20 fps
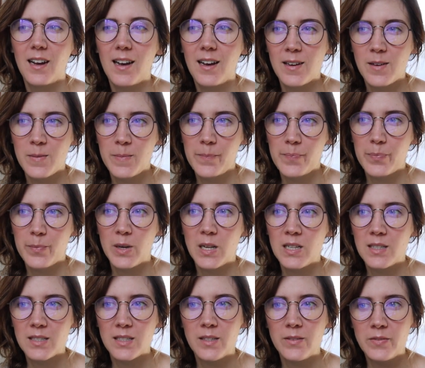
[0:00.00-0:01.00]
but
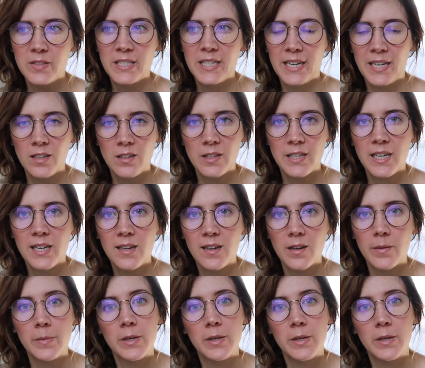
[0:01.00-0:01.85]
instead of daily,